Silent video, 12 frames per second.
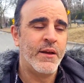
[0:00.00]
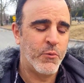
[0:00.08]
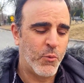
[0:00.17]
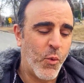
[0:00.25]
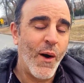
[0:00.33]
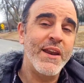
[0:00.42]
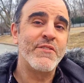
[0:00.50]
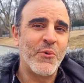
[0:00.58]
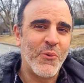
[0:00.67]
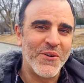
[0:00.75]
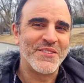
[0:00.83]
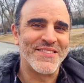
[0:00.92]
one of the
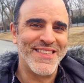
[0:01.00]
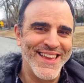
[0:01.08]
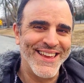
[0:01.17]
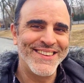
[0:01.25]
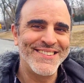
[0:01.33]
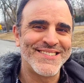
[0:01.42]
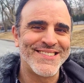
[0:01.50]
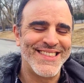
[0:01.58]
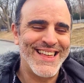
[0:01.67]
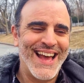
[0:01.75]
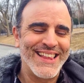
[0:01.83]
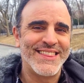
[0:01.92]
worst things
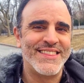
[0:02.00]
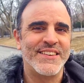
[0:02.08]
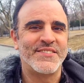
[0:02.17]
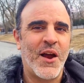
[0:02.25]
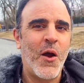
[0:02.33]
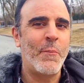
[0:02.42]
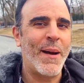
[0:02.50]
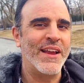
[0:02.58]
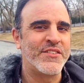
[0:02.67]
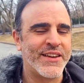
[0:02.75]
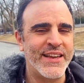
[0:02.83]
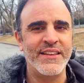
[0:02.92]
that the Sour
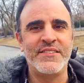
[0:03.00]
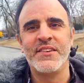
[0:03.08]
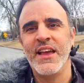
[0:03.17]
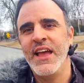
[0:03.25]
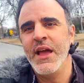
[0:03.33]
Patch Kids,